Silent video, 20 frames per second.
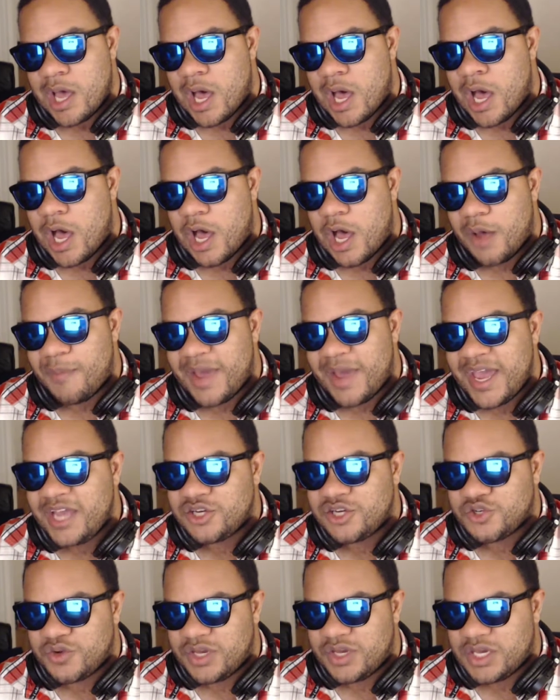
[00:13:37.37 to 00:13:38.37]

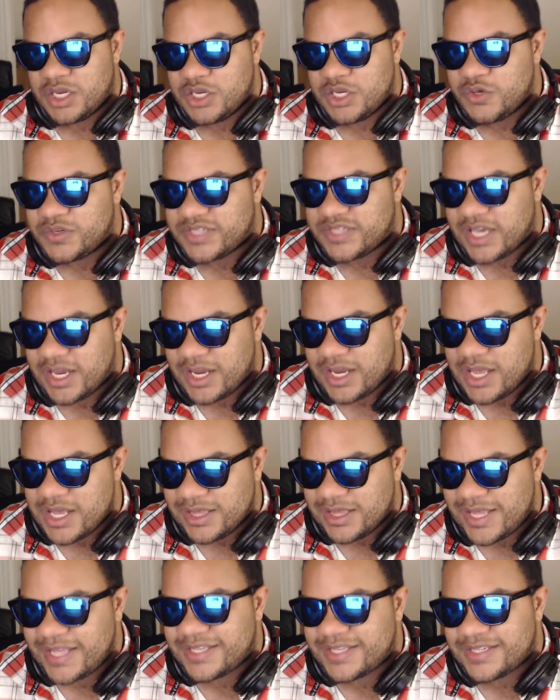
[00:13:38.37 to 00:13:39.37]
Adrian, you said,
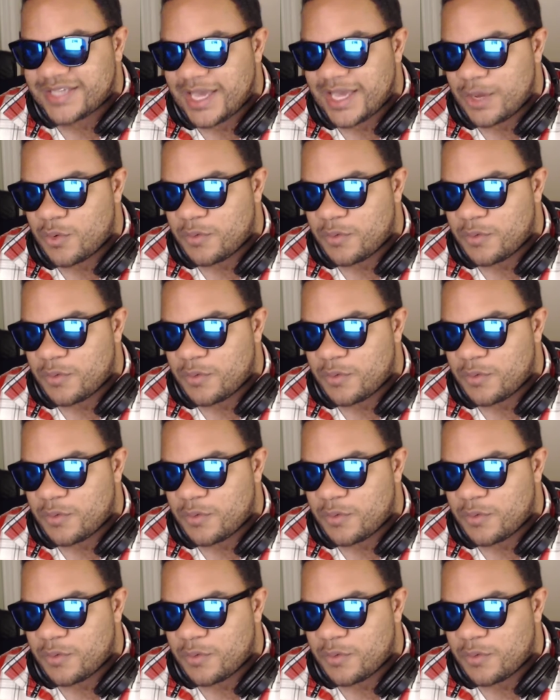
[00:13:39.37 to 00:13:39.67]
let's say